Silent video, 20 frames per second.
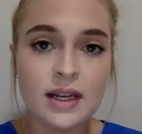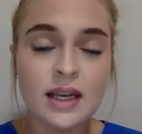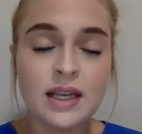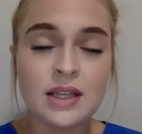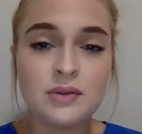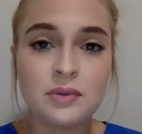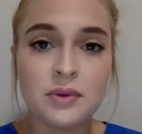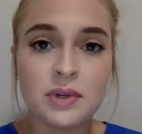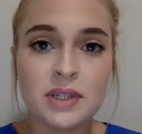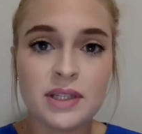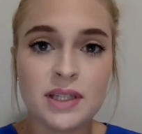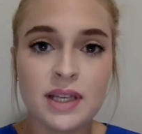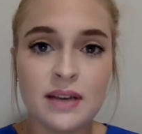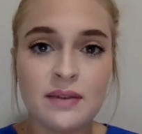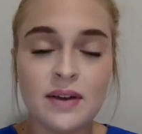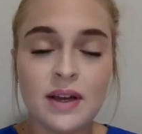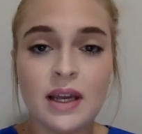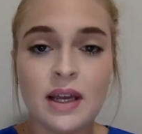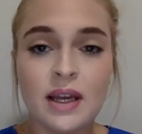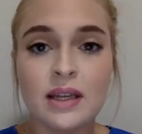is
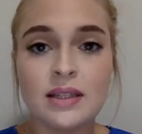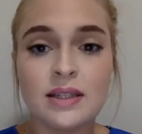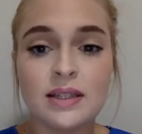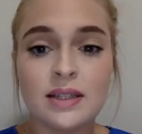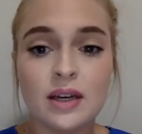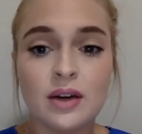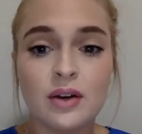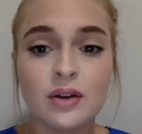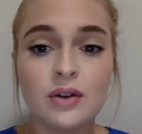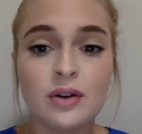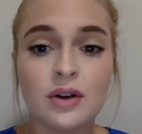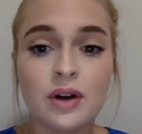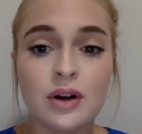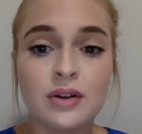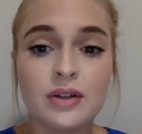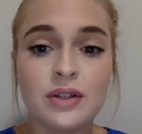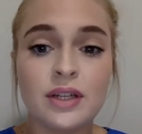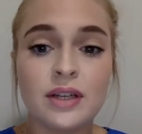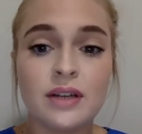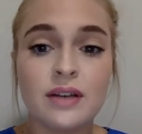receiving skilled
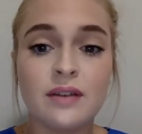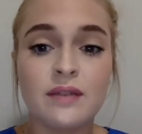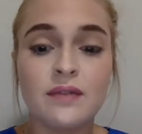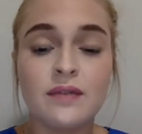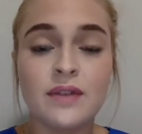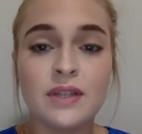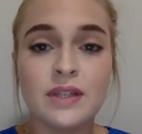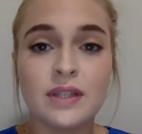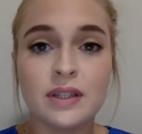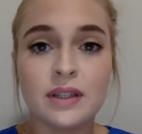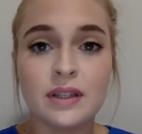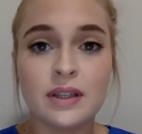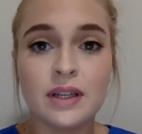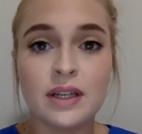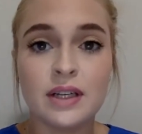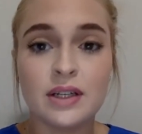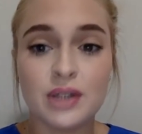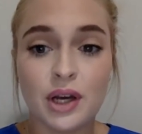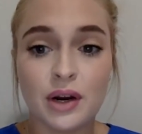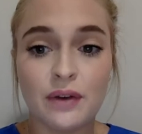nursing facility
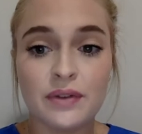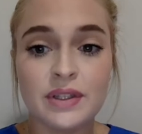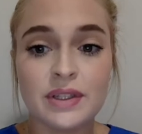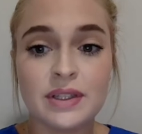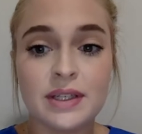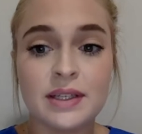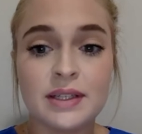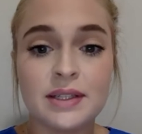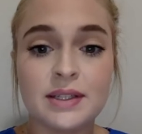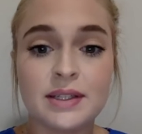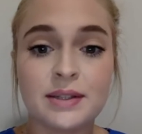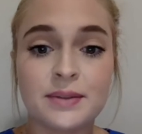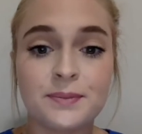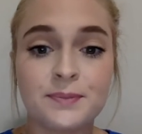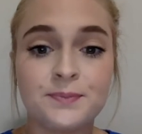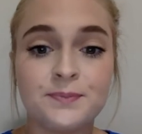services.